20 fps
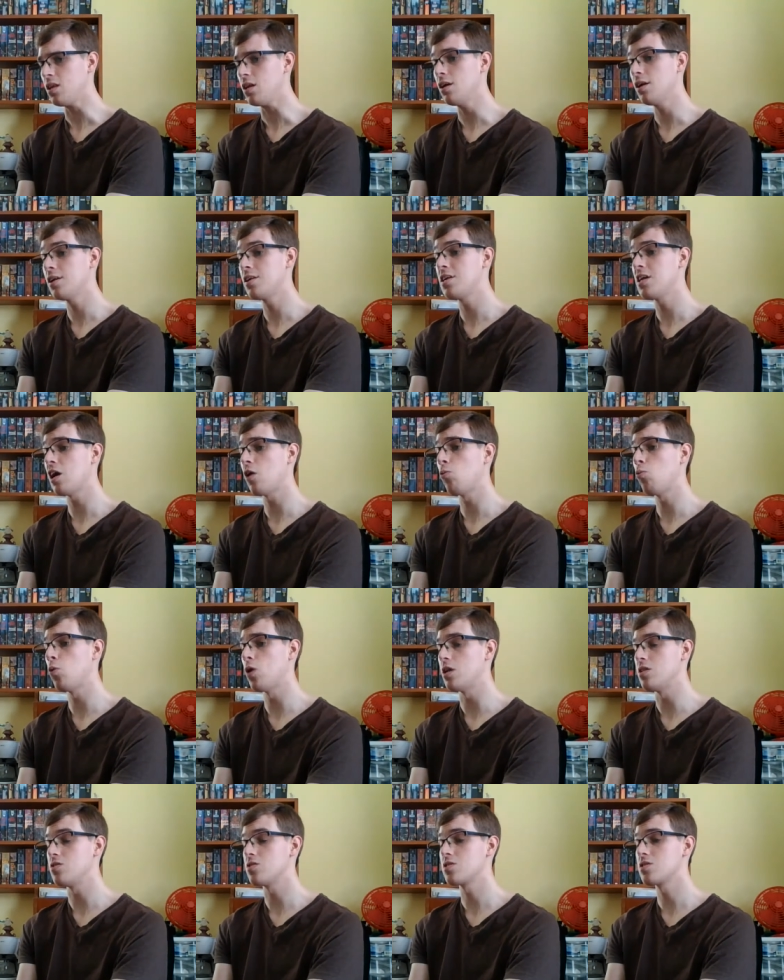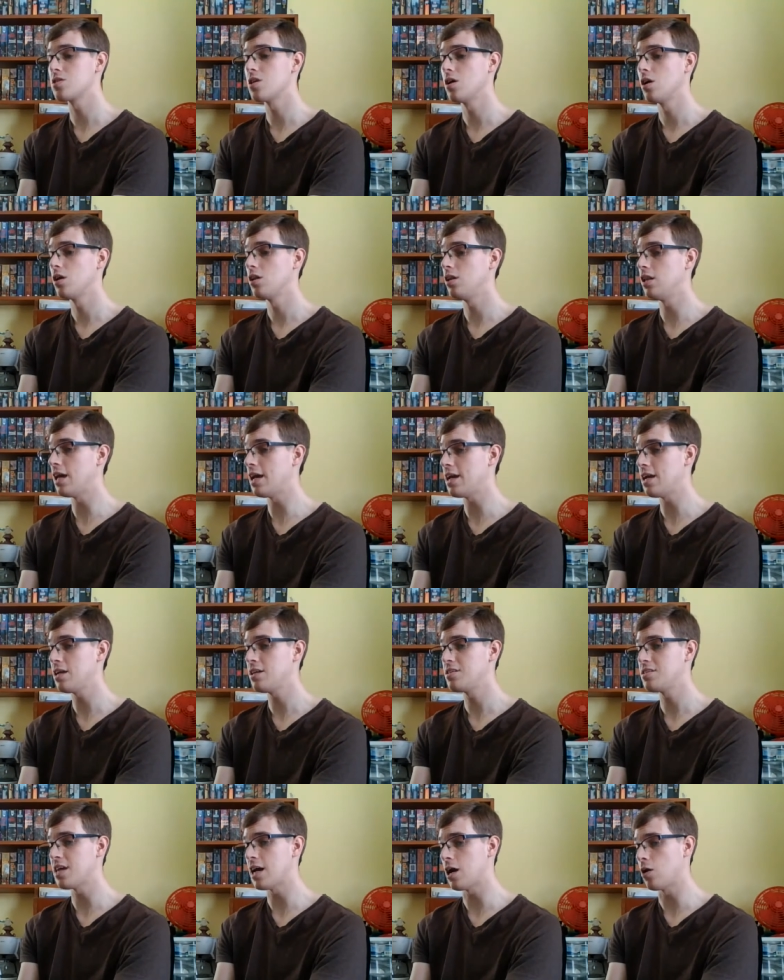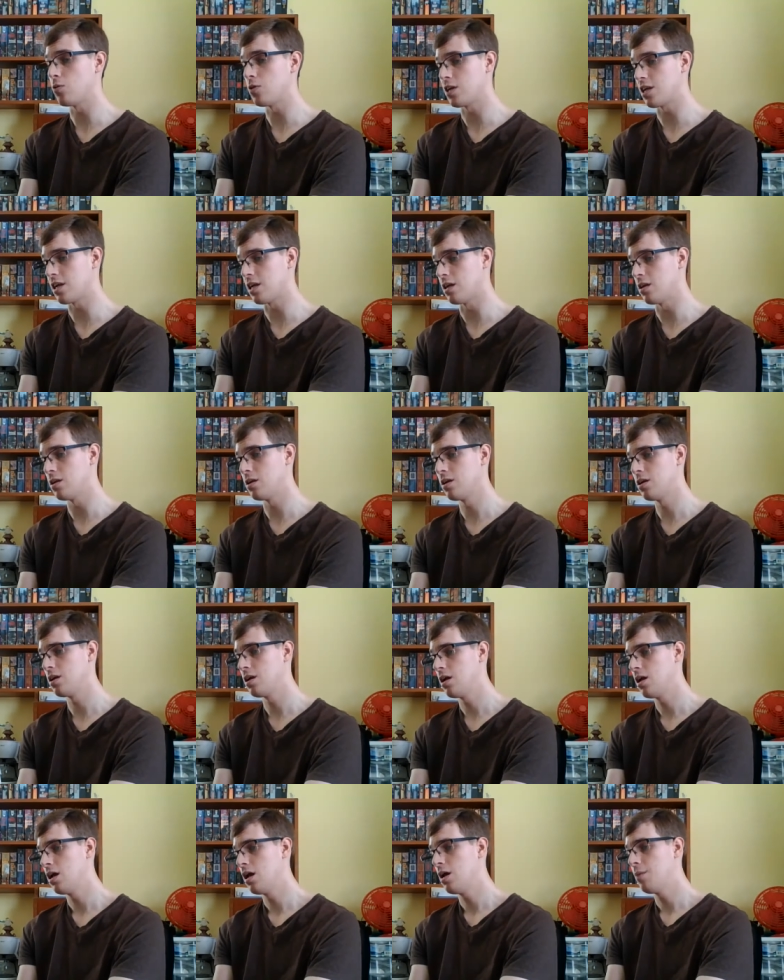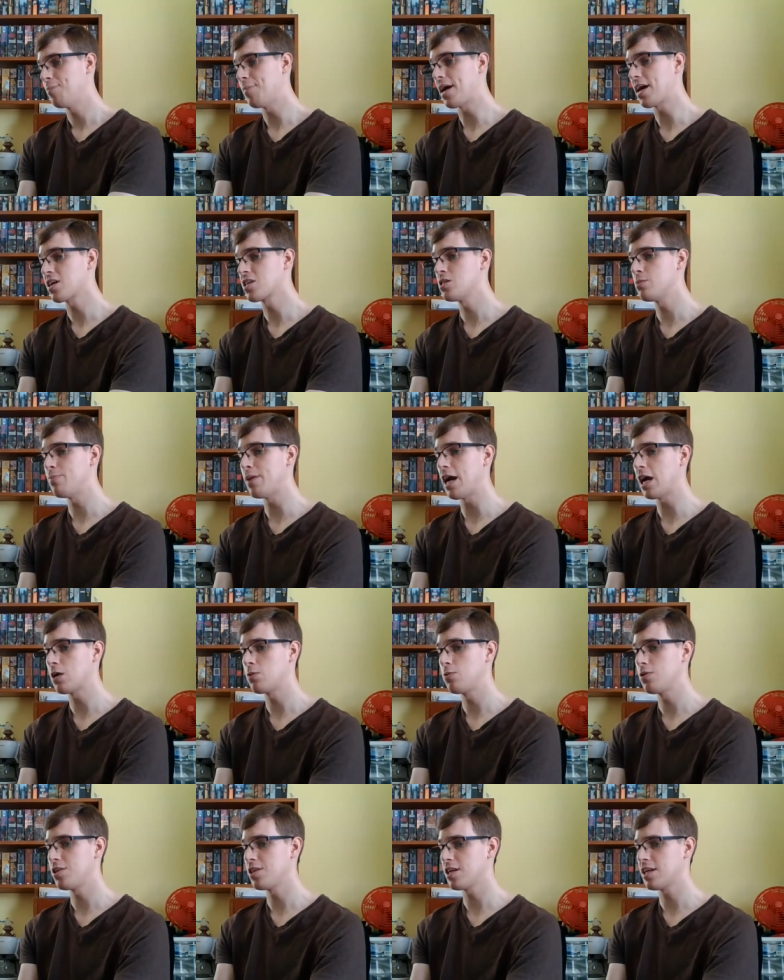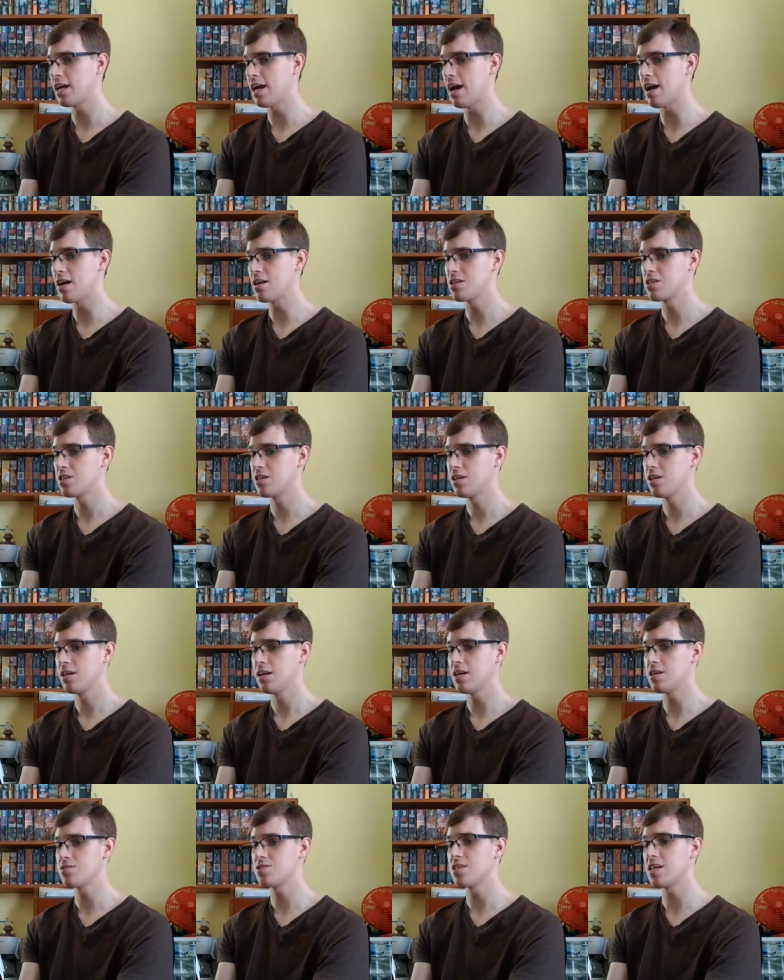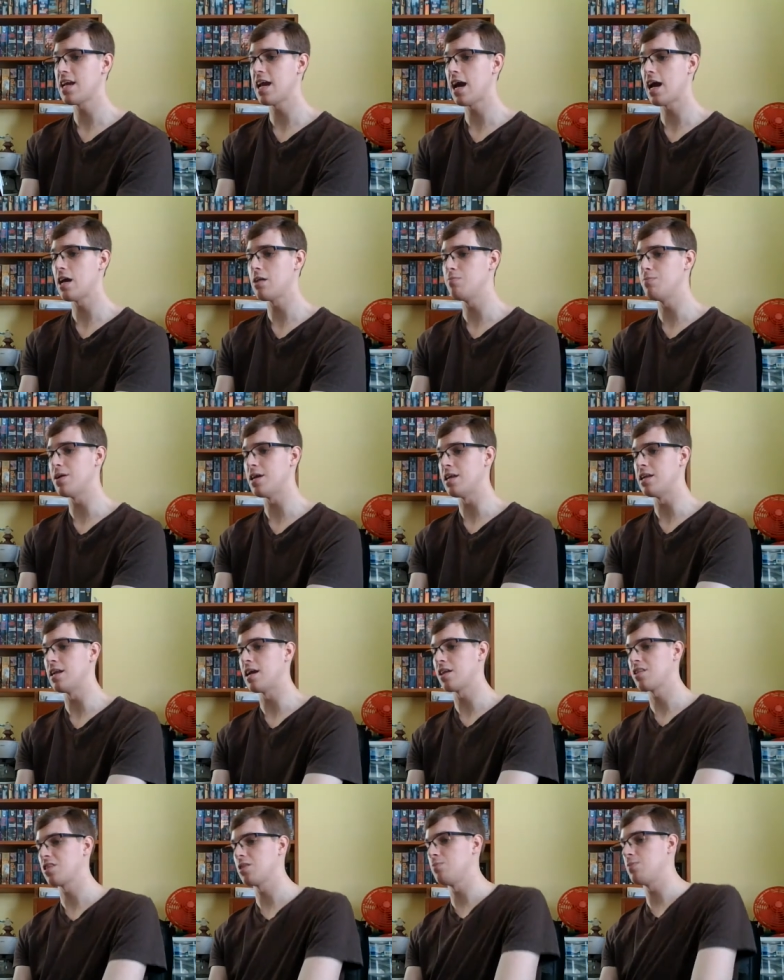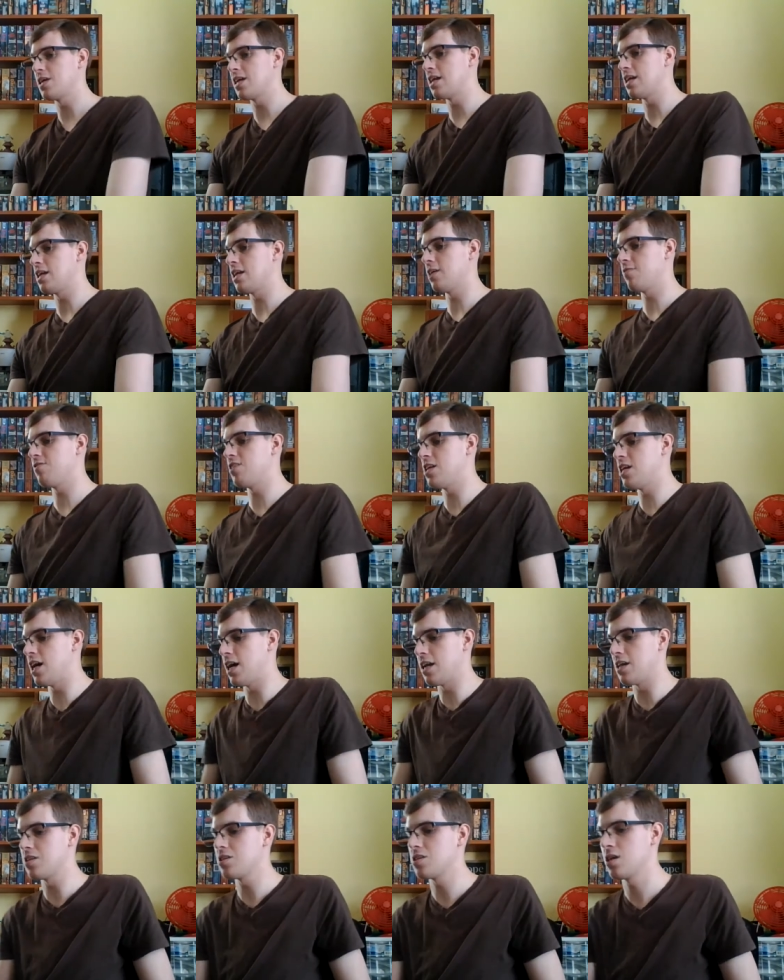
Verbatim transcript: And he at once lay down again back to back with the cat, as they had been at the beginning of the night.